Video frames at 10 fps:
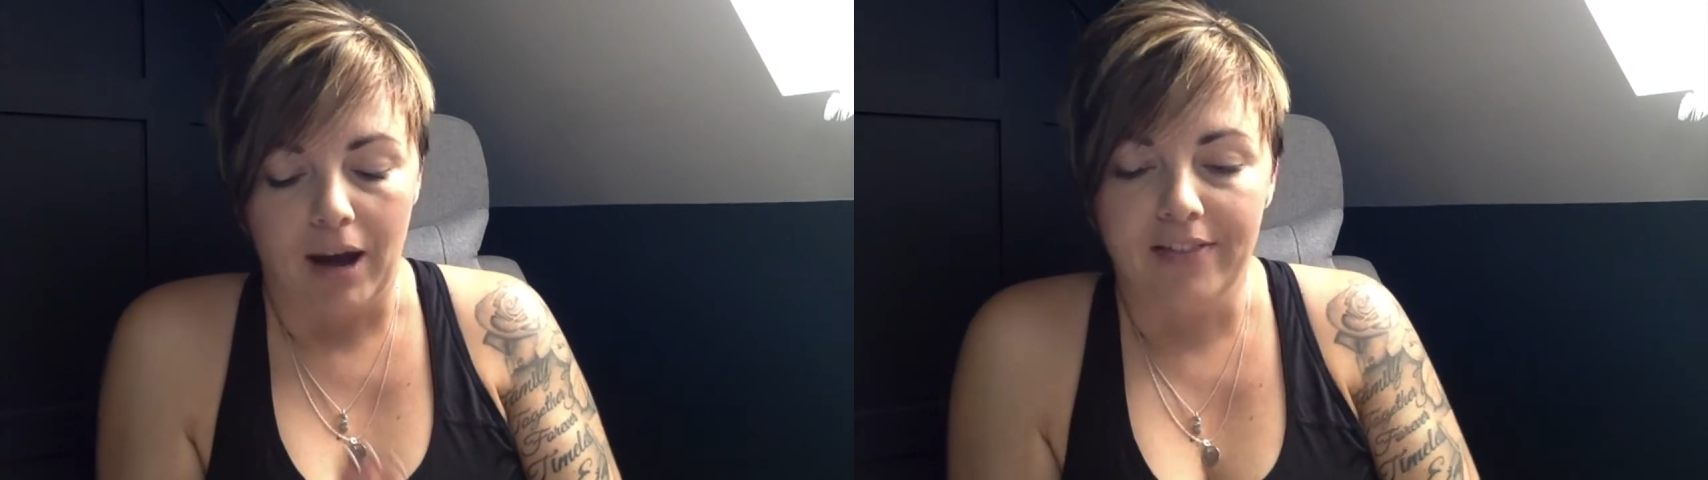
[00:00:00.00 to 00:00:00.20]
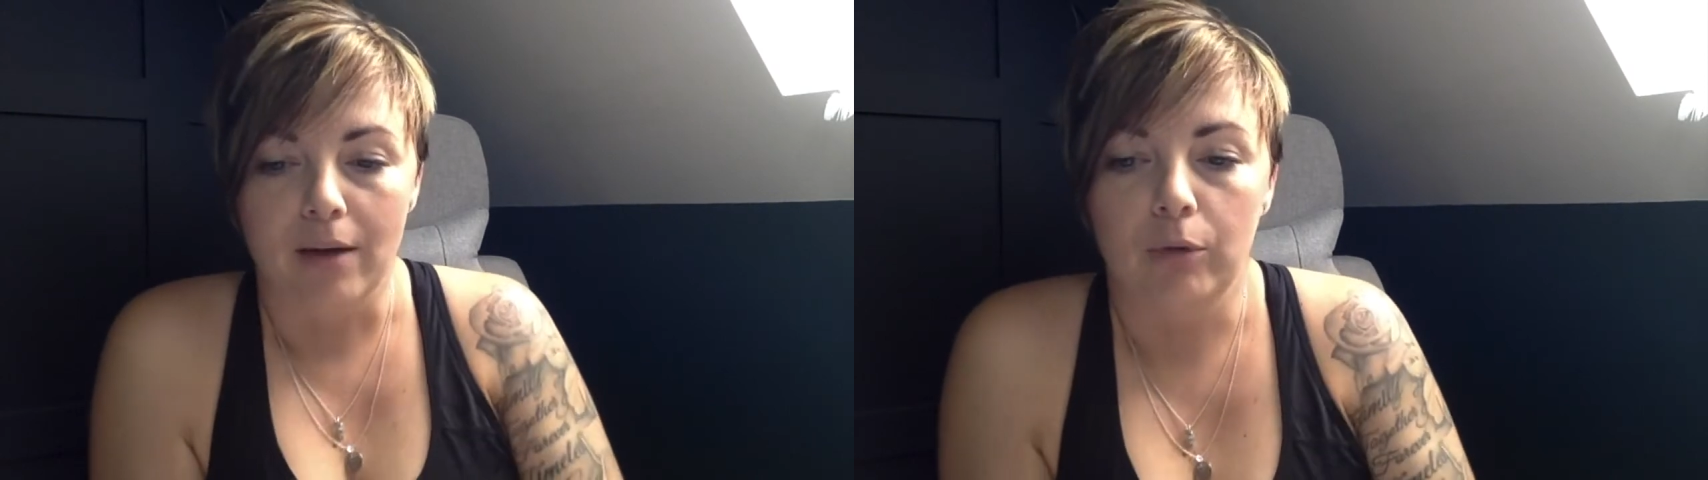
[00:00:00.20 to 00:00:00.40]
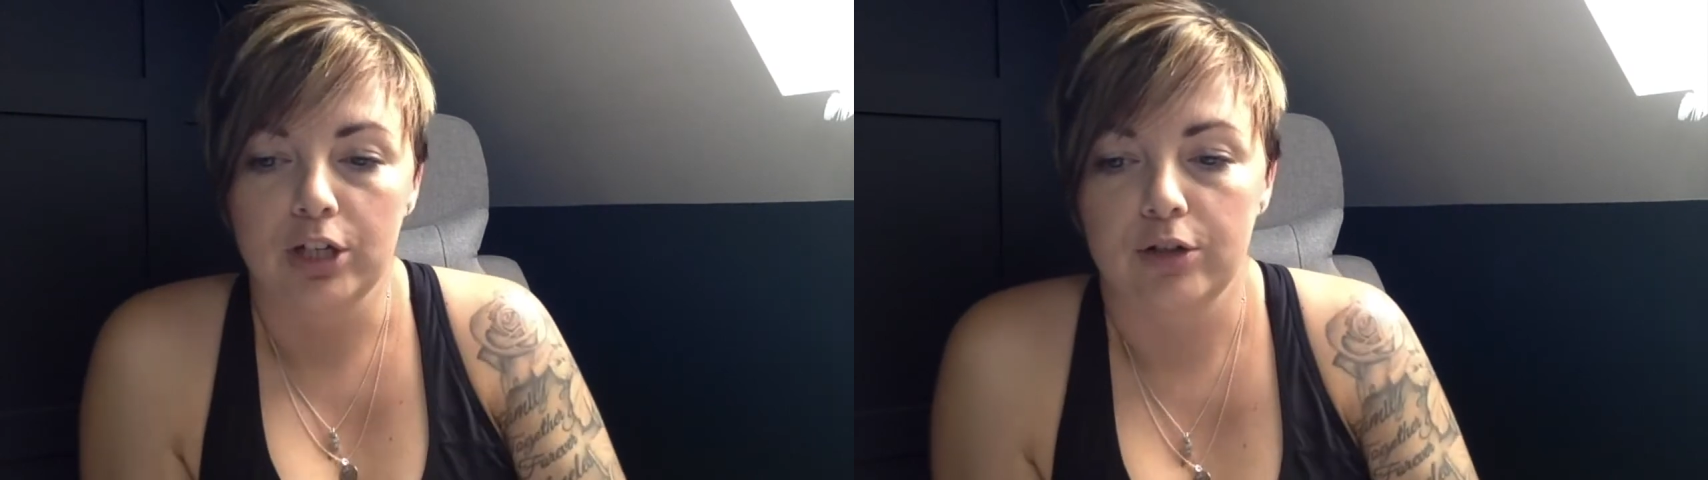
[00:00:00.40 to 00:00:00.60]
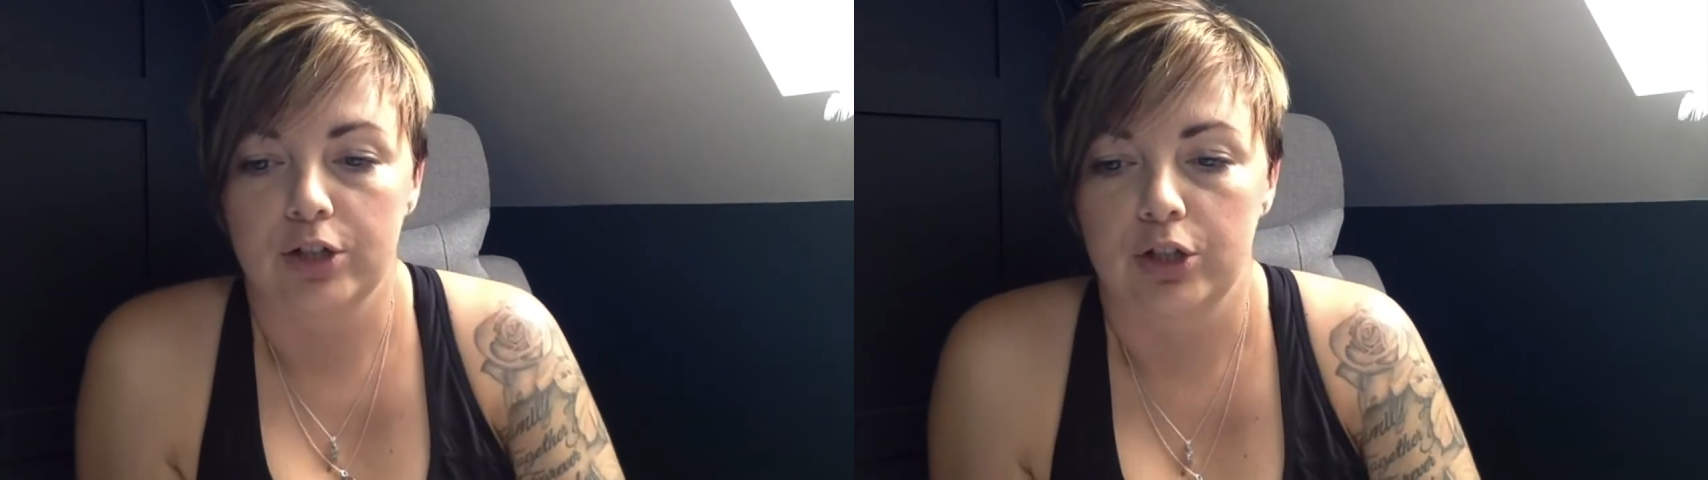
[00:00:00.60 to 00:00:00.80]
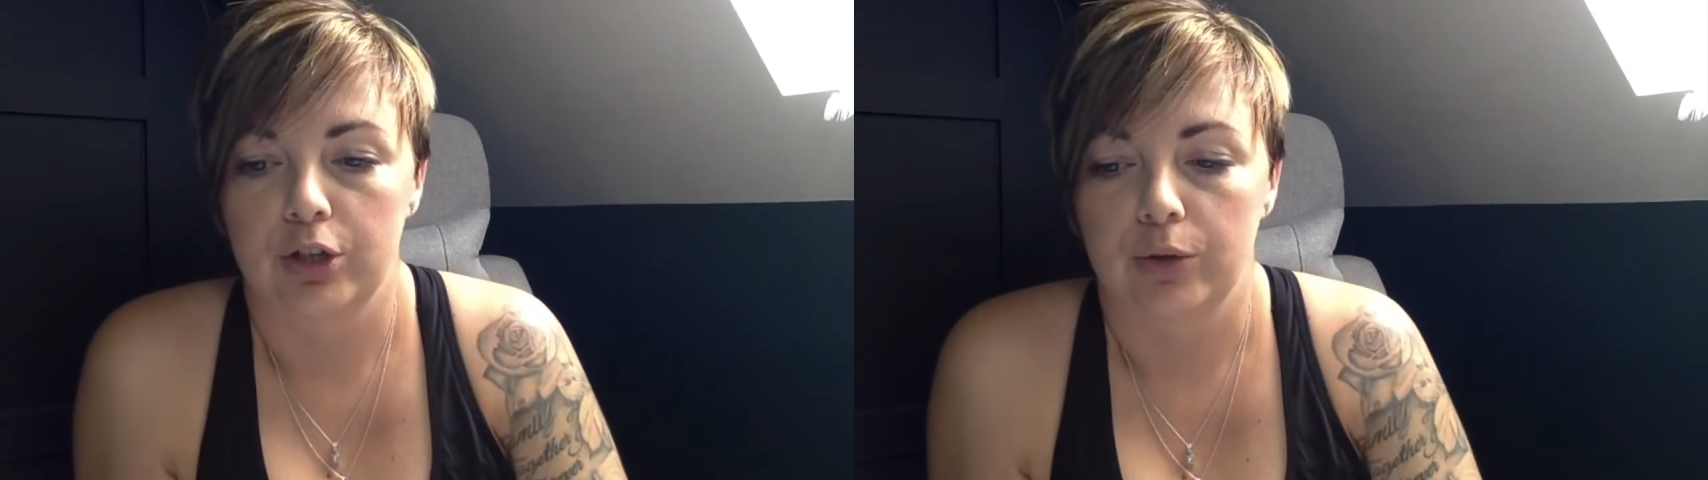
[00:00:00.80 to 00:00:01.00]
then want you
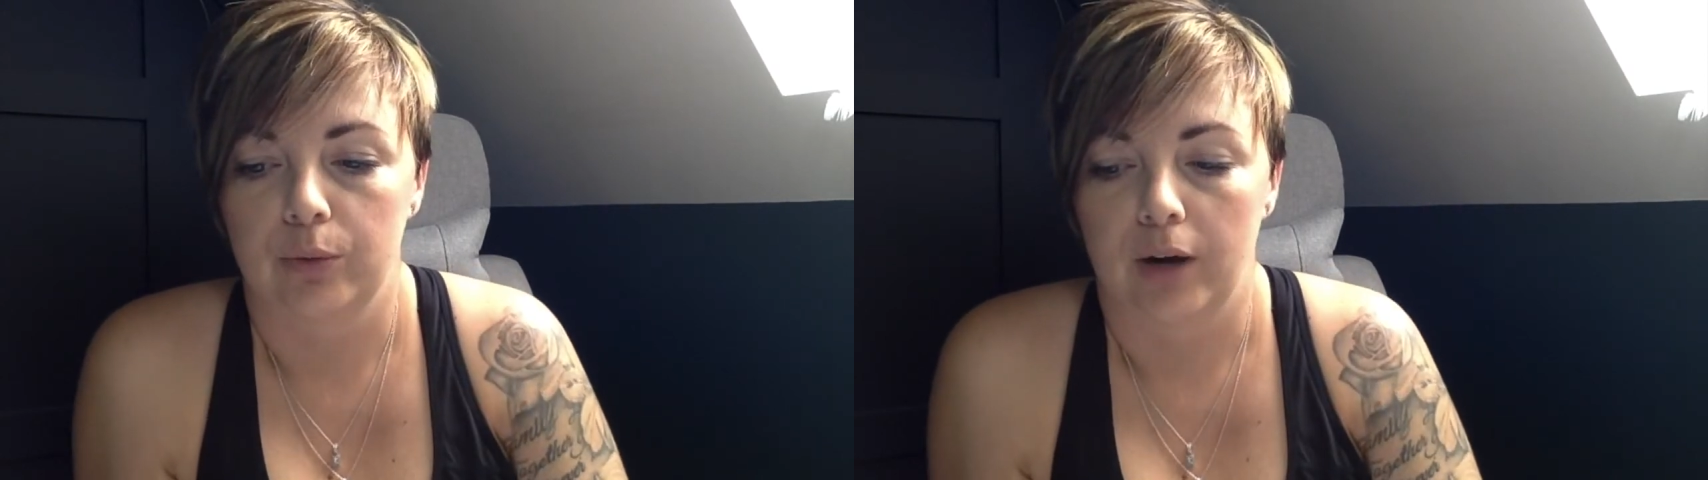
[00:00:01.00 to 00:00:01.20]
to,